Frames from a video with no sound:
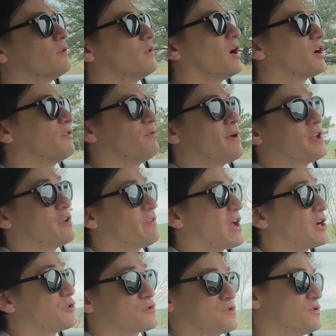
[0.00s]
lot of
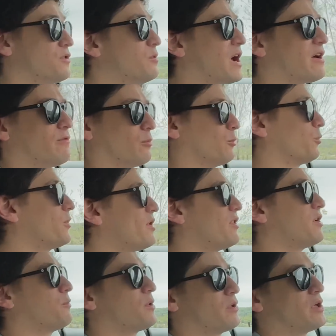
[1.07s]
manufacturers do have
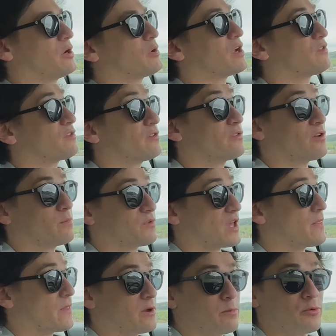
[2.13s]
really, really great systems,
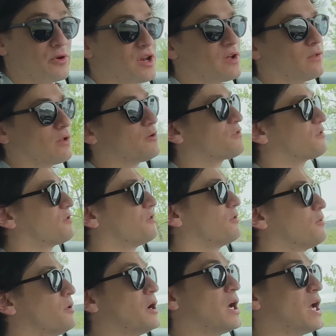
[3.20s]
and they're pretty close
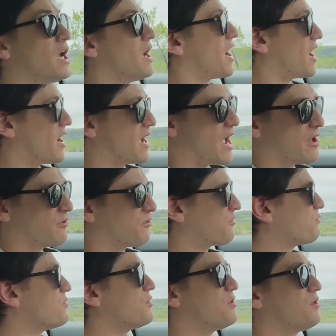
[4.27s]
to uh, as
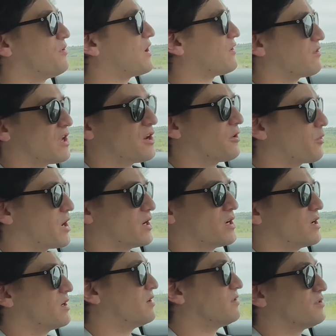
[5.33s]
smooth, as
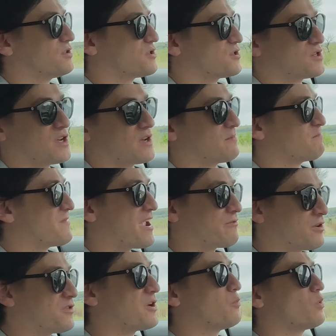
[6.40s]
integrated, just
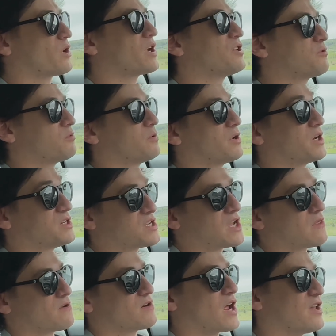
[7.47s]
everything working to-
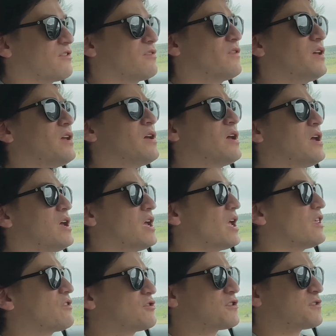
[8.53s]
together nicely. Yeah,
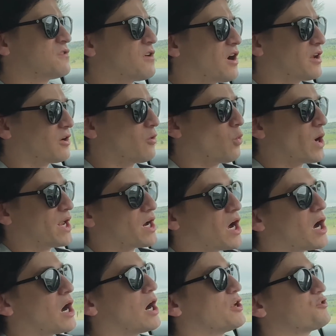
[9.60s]
It's just not quite
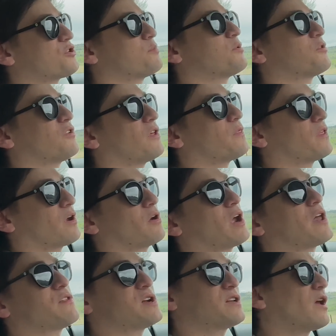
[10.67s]
100% there.
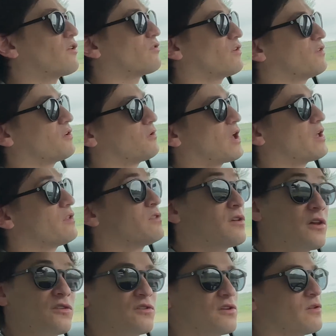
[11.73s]
I think Tesla do-
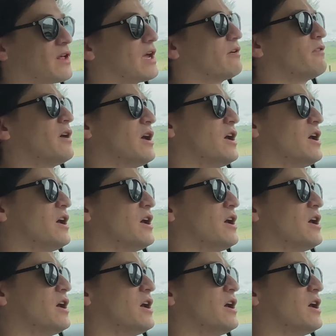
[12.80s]
does still have